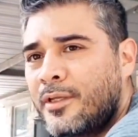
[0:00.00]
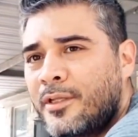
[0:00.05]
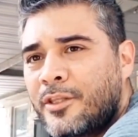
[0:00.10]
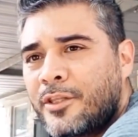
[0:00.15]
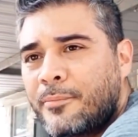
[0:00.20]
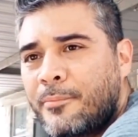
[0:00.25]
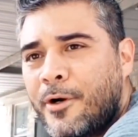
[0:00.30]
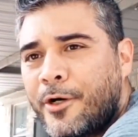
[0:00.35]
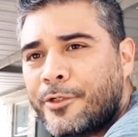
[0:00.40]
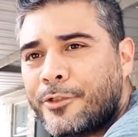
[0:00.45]
The
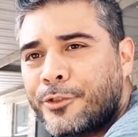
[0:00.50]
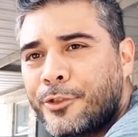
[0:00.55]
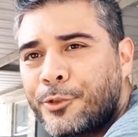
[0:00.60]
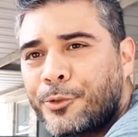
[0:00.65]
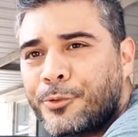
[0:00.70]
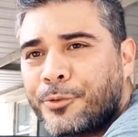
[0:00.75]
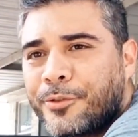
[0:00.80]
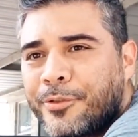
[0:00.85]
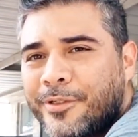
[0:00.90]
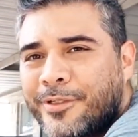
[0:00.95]
Mark
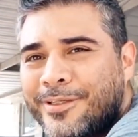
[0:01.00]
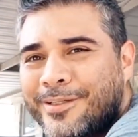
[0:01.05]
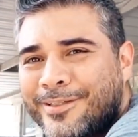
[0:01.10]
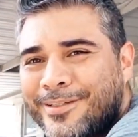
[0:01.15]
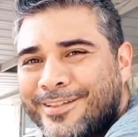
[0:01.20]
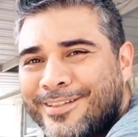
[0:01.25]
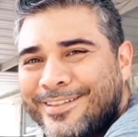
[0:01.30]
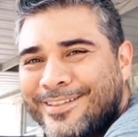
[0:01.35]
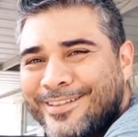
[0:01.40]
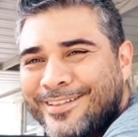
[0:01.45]
II.
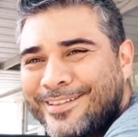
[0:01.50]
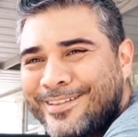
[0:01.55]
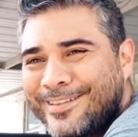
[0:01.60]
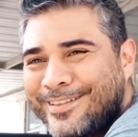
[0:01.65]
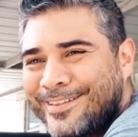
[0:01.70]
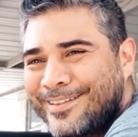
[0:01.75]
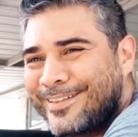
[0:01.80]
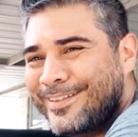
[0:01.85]
They